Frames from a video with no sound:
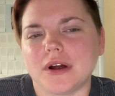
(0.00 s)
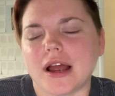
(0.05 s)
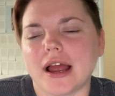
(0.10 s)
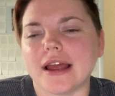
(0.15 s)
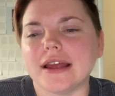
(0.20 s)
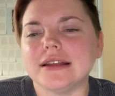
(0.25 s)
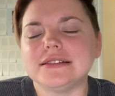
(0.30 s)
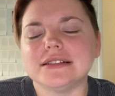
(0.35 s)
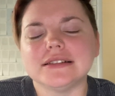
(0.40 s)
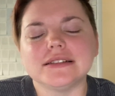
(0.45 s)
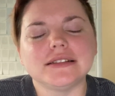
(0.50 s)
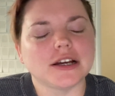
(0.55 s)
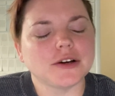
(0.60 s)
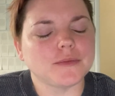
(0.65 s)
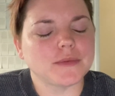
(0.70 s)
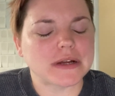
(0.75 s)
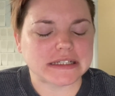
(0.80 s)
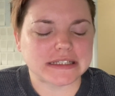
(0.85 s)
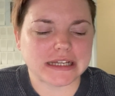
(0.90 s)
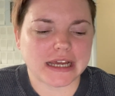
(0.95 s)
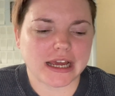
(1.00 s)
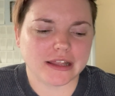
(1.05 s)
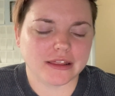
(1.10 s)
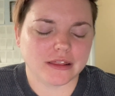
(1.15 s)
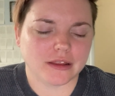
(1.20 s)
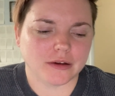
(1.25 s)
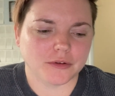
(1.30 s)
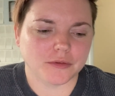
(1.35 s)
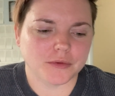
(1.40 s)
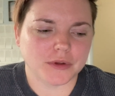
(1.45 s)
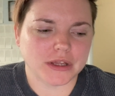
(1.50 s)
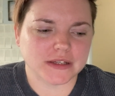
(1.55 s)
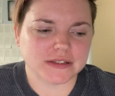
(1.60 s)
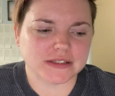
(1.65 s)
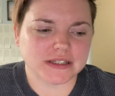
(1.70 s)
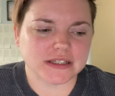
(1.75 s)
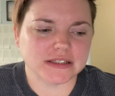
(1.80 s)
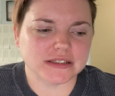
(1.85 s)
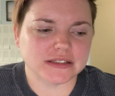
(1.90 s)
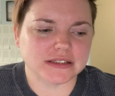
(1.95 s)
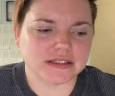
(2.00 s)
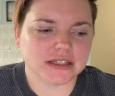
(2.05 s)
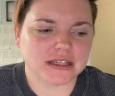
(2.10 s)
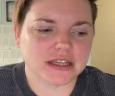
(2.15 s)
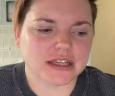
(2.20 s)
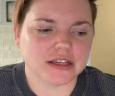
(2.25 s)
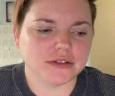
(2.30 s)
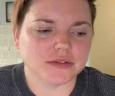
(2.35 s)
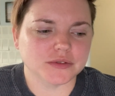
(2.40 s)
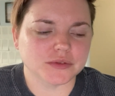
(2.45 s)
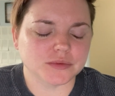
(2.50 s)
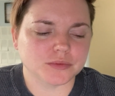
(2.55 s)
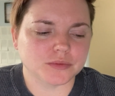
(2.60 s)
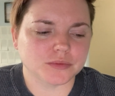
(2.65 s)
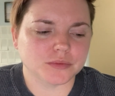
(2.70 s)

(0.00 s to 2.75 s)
I did tell my dad, though, because he's